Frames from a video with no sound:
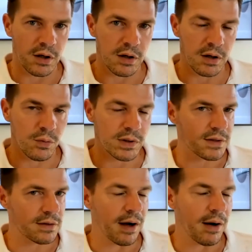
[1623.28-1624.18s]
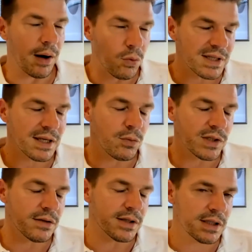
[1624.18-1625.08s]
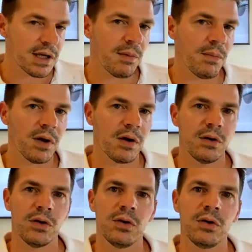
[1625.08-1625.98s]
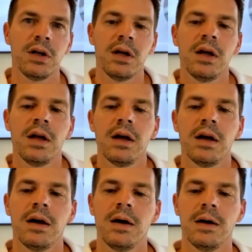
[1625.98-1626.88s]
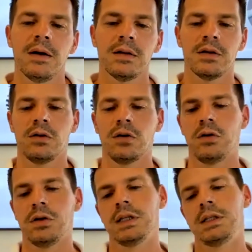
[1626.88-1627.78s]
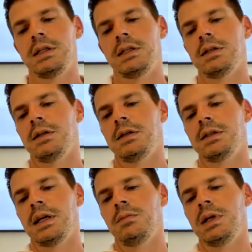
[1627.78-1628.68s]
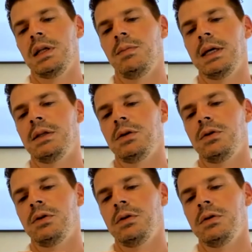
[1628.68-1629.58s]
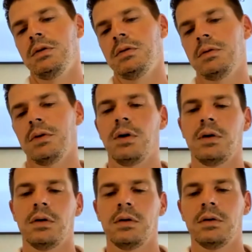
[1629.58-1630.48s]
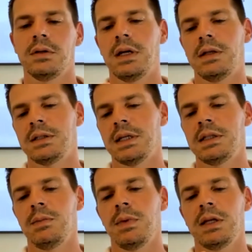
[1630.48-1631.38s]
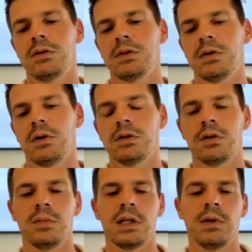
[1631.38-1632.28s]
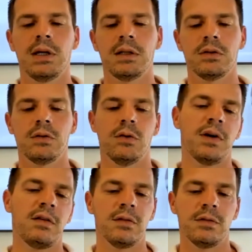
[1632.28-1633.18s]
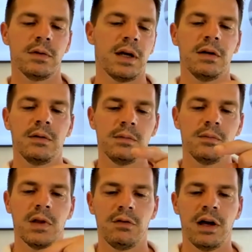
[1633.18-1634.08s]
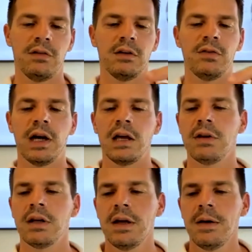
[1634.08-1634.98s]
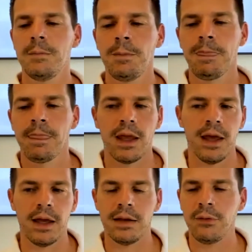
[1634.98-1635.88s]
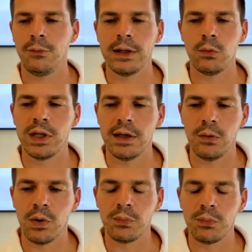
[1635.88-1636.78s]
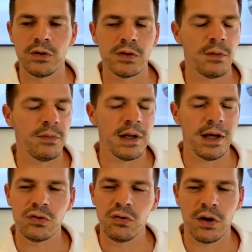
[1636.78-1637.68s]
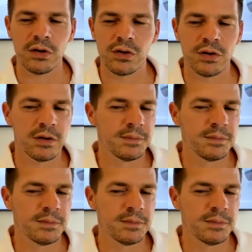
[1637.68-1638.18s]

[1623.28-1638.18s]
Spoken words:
with, I would say, with the same cutter. So this is a 10 millimeter, 10 centimeters, so 100 millimeter, or 5 and 5. And I think we produced something like 200